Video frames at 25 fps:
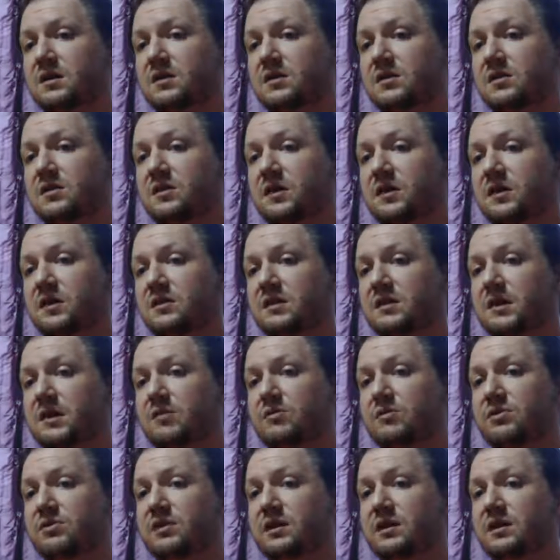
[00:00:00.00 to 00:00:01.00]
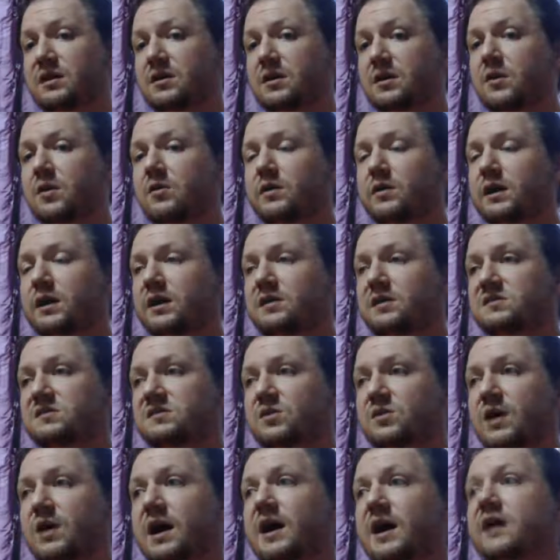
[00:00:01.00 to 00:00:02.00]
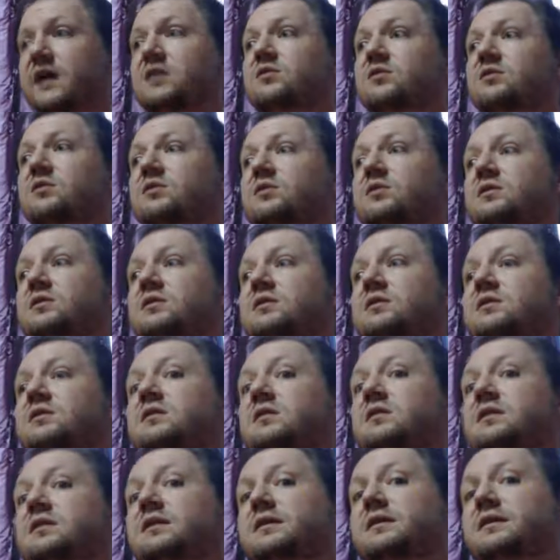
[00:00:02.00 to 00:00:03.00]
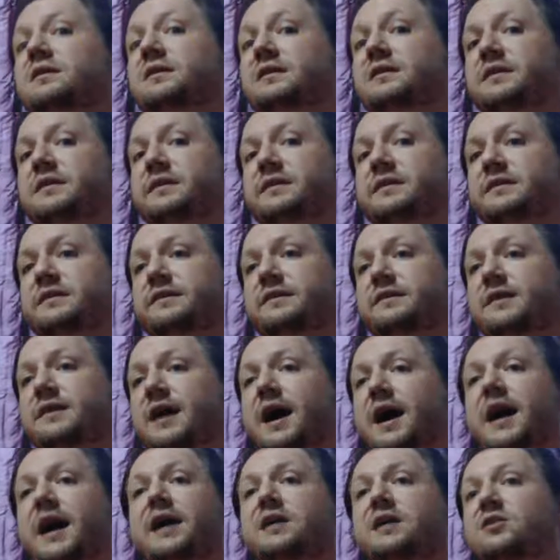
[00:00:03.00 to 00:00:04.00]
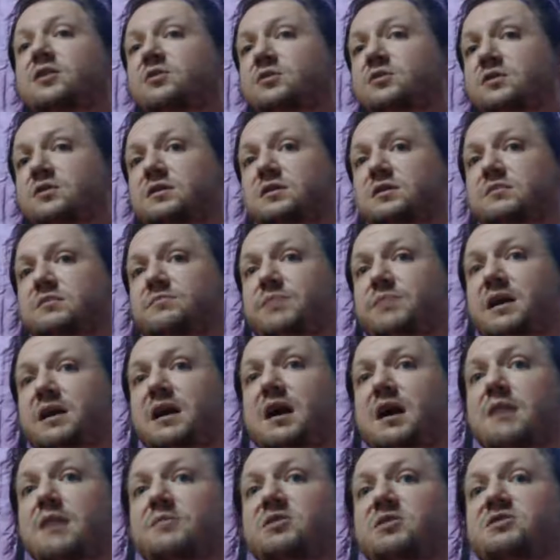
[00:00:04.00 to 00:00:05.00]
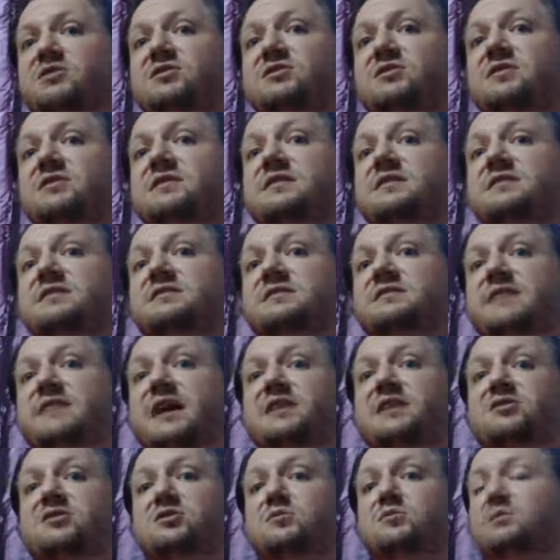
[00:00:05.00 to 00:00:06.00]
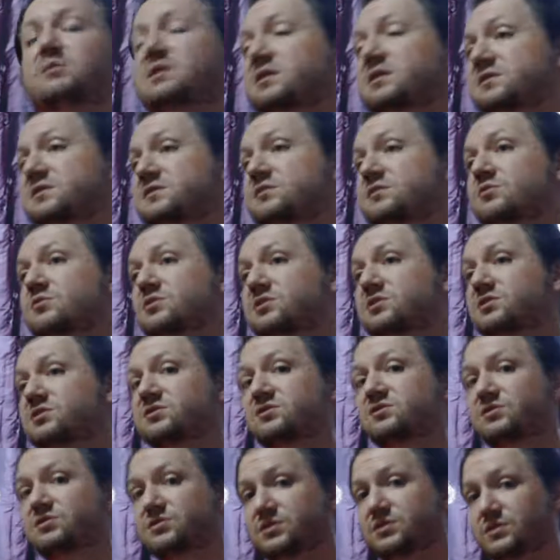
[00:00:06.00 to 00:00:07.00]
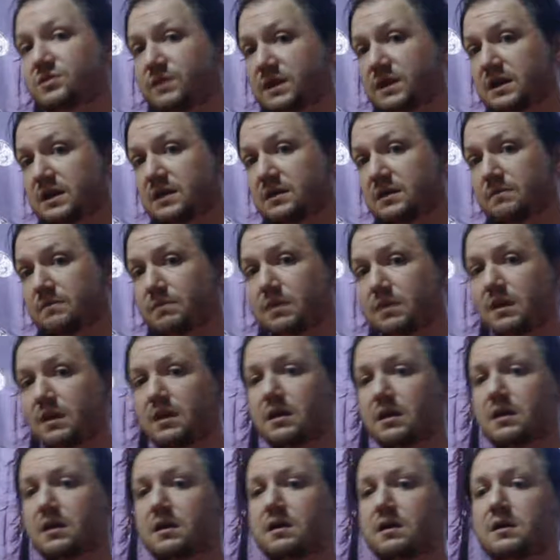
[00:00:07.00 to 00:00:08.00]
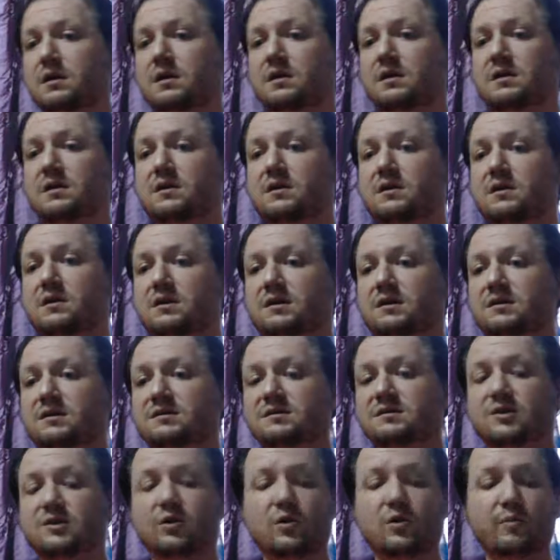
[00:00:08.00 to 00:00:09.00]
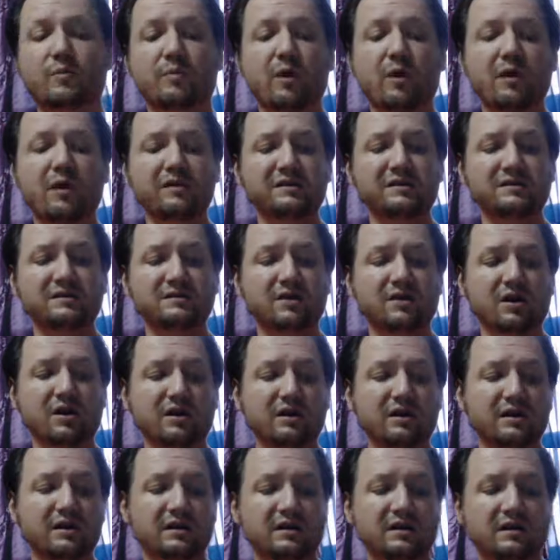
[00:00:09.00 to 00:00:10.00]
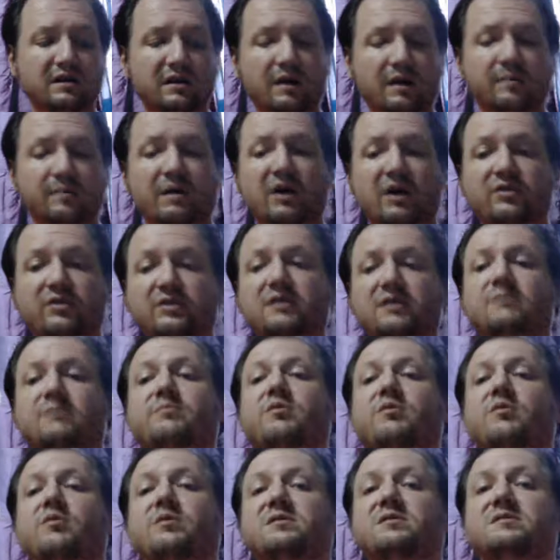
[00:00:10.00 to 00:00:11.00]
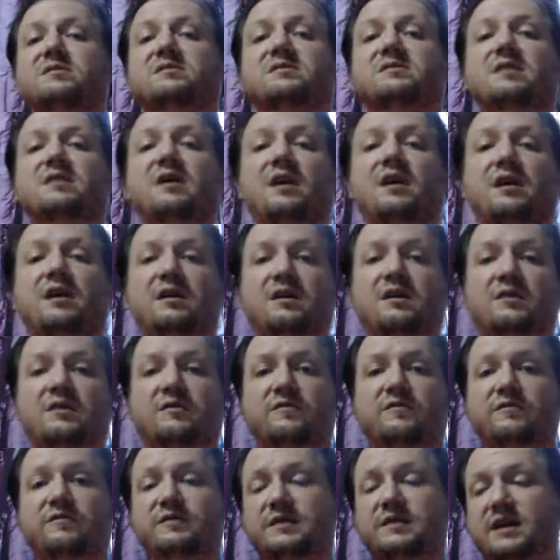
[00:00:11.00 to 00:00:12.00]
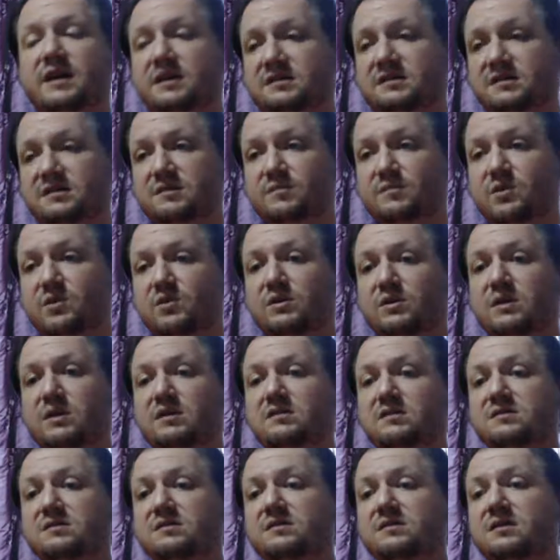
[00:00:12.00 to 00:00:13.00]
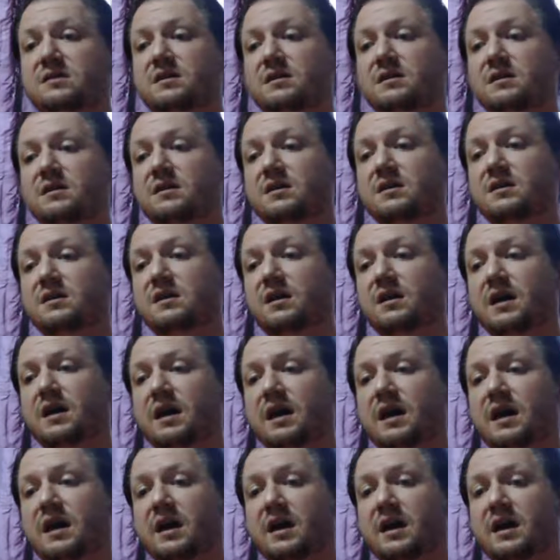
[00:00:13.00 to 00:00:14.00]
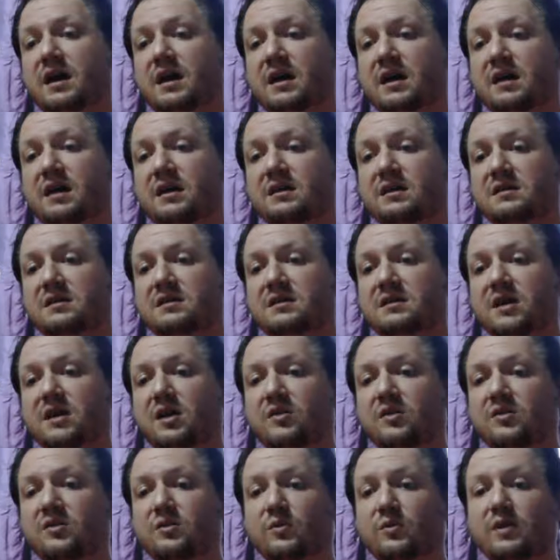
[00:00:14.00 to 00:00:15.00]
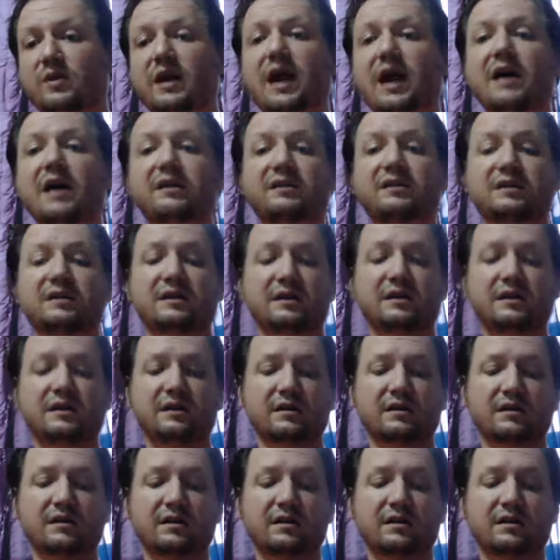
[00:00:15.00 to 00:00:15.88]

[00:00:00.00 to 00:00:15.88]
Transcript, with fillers: then they would think, okay, so I could I could pay homage to this statue because the Christians are doing it. So Paul is talking about the importance of testimonies and the reality